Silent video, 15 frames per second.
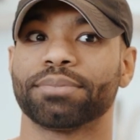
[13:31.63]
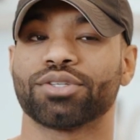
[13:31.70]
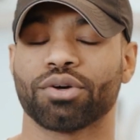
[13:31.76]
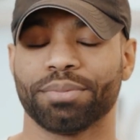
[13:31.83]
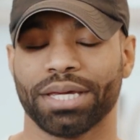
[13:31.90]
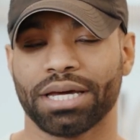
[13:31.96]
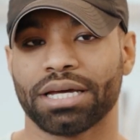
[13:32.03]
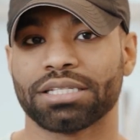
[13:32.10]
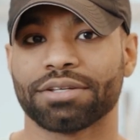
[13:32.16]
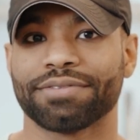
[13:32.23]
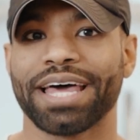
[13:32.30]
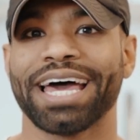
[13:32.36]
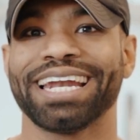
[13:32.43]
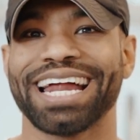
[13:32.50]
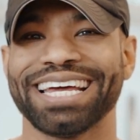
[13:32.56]
So because of
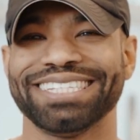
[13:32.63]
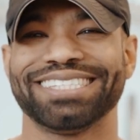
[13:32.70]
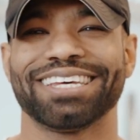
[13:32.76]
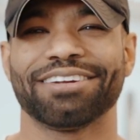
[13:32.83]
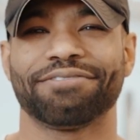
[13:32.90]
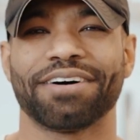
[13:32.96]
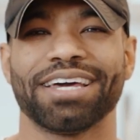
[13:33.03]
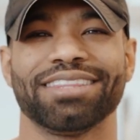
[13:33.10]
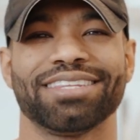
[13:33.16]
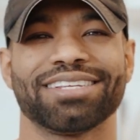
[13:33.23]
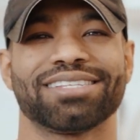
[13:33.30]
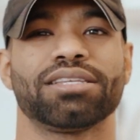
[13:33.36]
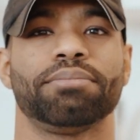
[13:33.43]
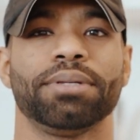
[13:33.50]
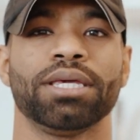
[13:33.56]
that, I did find
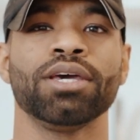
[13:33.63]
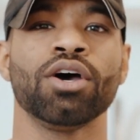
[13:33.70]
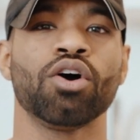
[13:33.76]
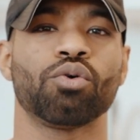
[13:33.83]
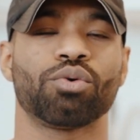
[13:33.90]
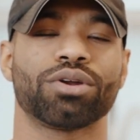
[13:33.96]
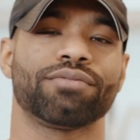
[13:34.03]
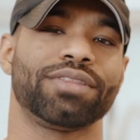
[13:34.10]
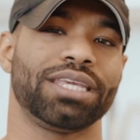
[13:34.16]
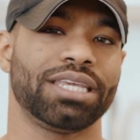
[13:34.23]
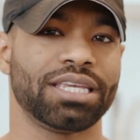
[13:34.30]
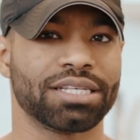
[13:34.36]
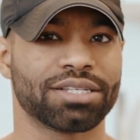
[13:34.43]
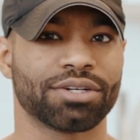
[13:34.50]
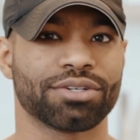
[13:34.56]
this to be one of the
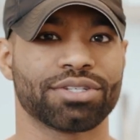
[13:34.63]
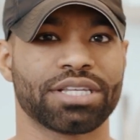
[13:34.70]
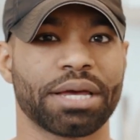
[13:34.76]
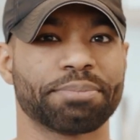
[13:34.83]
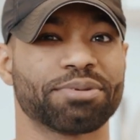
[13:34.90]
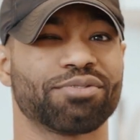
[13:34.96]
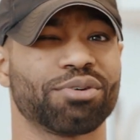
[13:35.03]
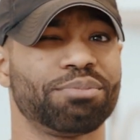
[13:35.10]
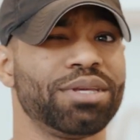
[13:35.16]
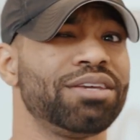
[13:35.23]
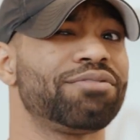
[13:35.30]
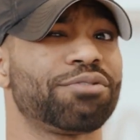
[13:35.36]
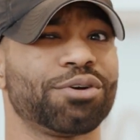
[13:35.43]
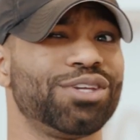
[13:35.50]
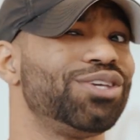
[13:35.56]
easier steps for me.
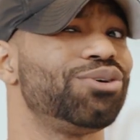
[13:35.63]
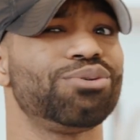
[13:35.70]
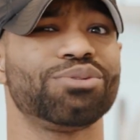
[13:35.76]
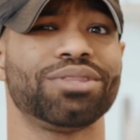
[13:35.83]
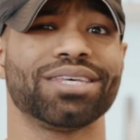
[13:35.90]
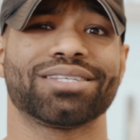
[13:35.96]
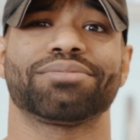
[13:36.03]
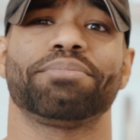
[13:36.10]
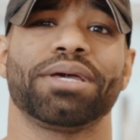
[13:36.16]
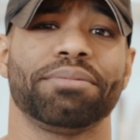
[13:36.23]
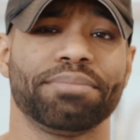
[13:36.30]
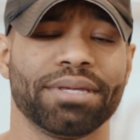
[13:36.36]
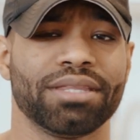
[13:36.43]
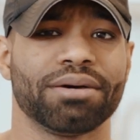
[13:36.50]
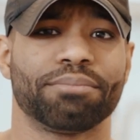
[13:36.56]
For you, this might
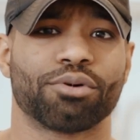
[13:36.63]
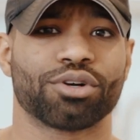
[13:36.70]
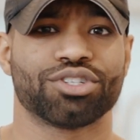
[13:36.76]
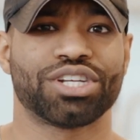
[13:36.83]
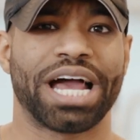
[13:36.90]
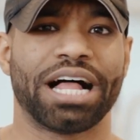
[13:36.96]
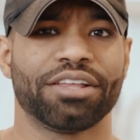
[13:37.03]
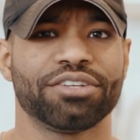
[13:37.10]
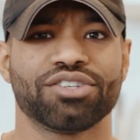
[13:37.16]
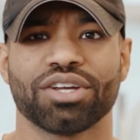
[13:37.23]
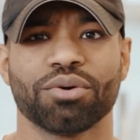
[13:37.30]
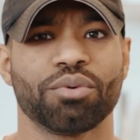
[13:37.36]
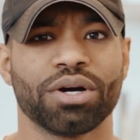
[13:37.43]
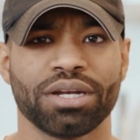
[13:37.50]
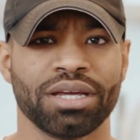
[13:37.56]
be the more
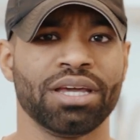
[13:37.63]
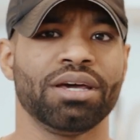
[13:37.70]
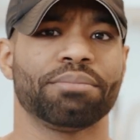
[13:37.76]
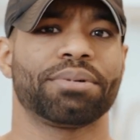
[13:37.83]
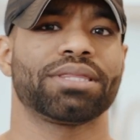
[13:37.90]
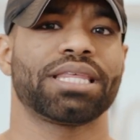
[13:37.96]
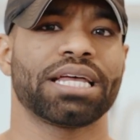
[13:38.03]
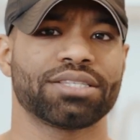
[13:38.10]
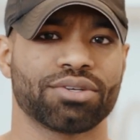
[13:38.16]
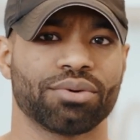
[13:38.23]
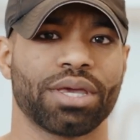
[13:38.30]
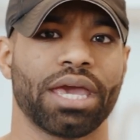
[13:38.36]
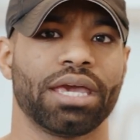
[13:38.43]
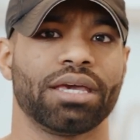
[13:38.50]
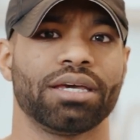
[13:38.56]
challenging one, but that's
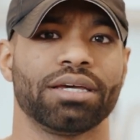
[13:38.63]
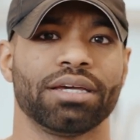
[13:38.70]
okay.